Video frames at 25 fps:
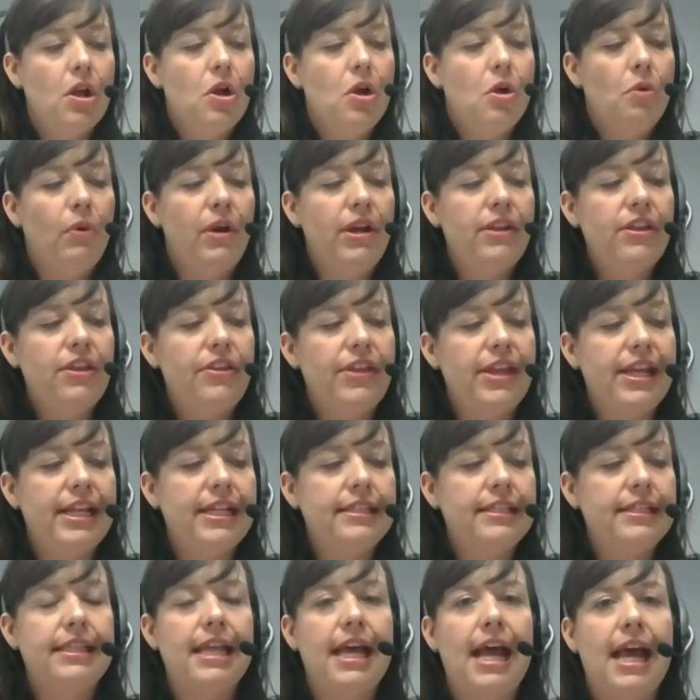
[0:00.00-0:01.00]
One of the
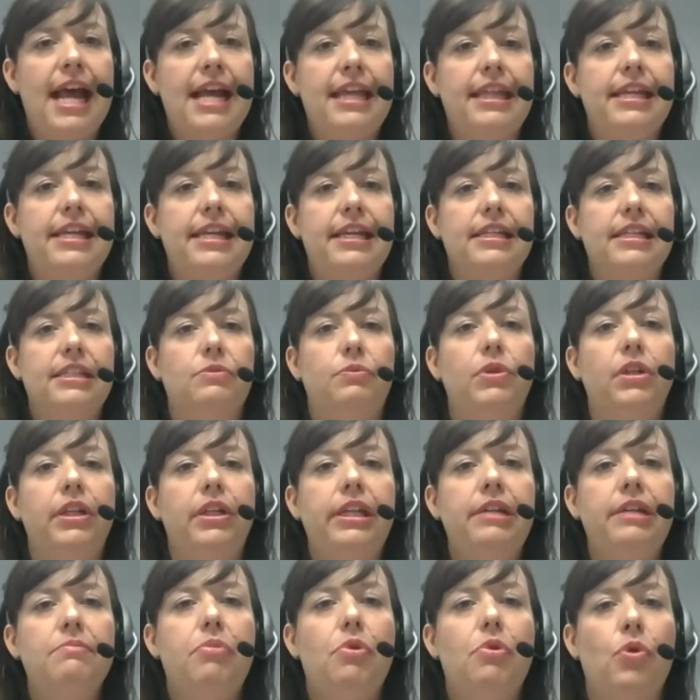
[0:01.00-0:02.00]
things that I think is
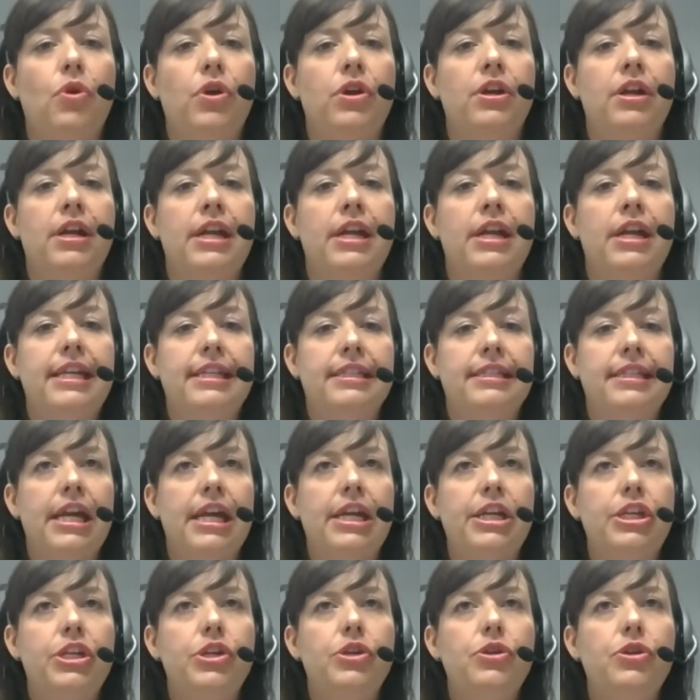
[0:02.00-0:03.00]
really important is
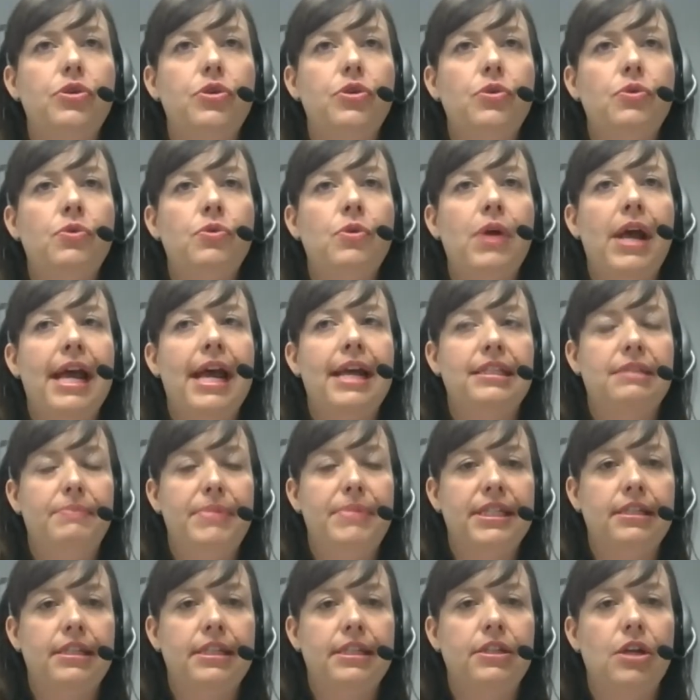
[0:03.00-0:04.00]
that you, as
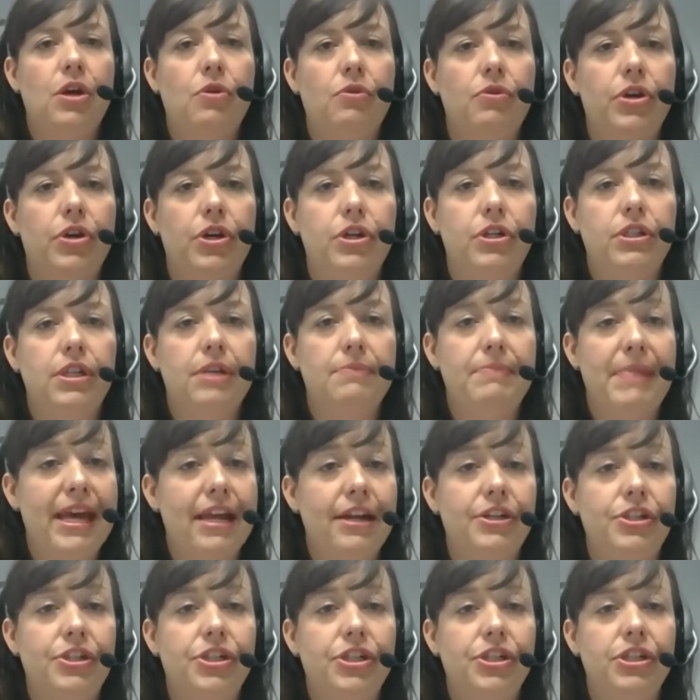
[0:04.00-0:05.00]
business owners and
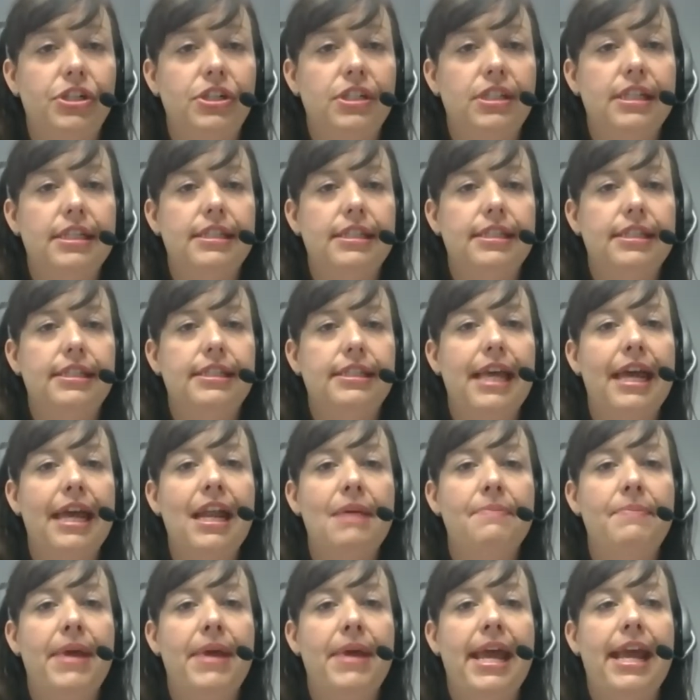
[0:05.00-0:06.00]
managers, set
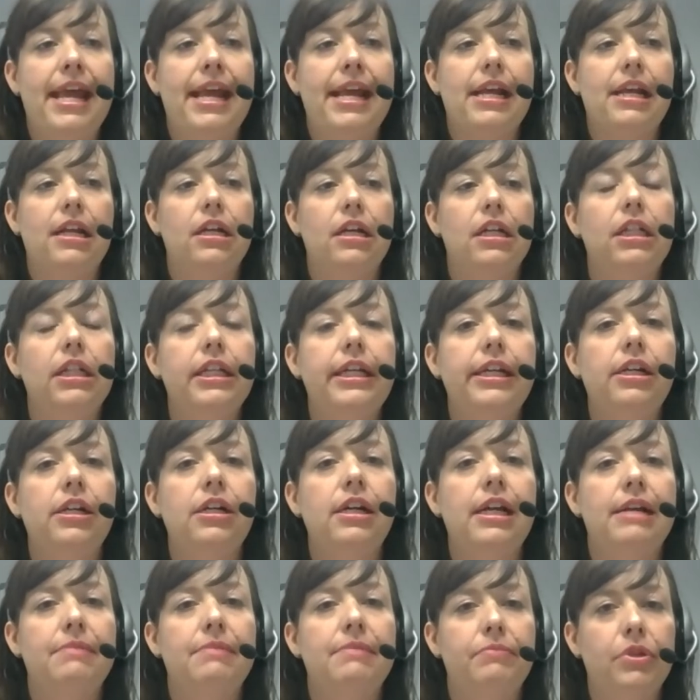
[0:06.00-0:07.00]
up a
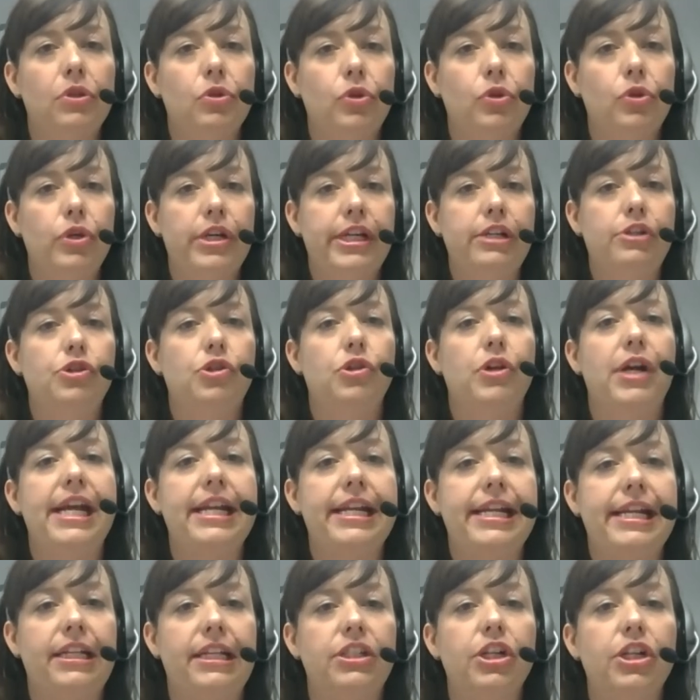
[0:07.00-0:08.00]
clear employee
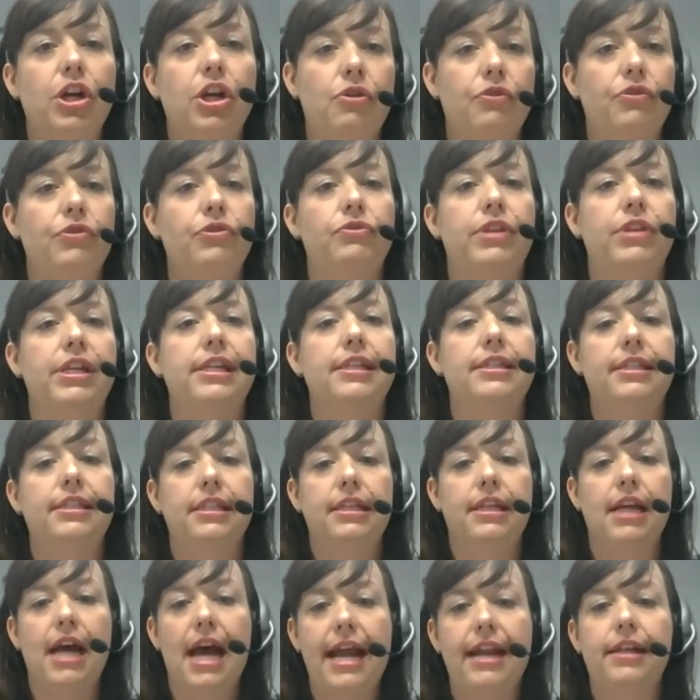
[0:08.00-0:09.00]
training to go through this
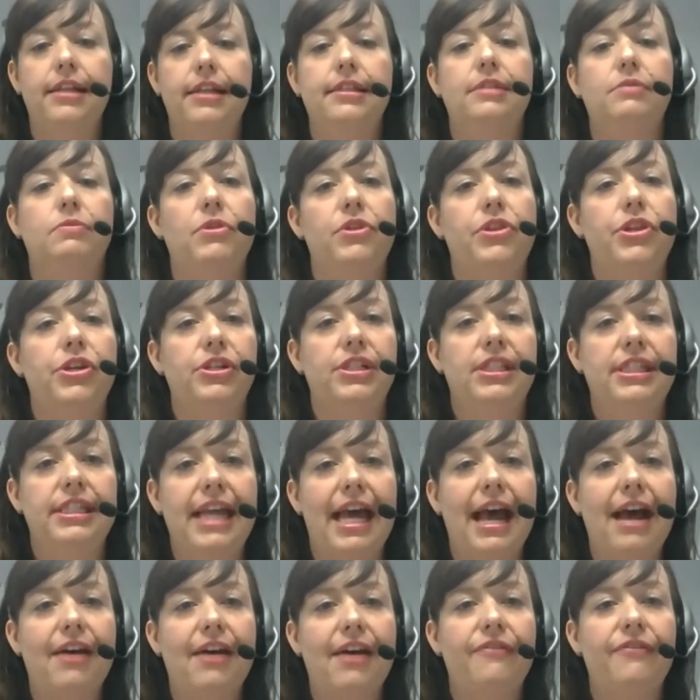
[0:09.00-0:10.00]
guidance with your
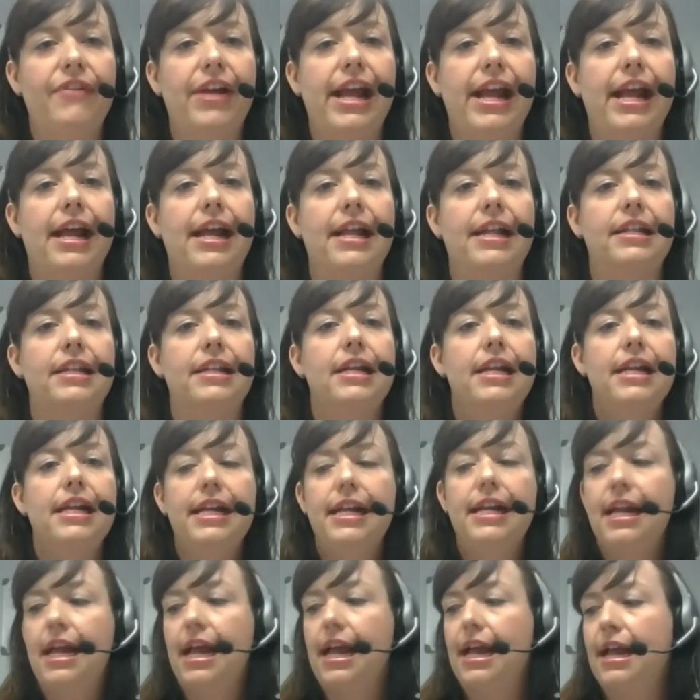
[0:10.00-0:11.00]
staff. And
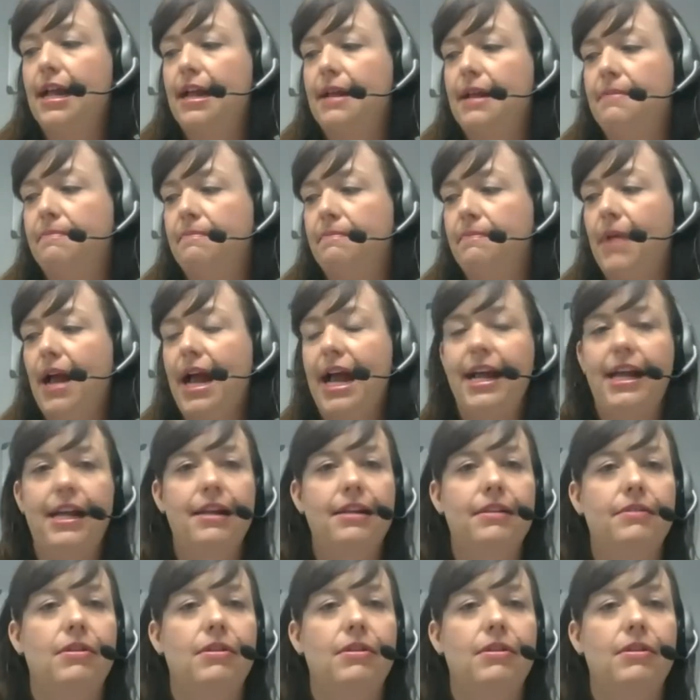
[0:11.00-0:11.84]
I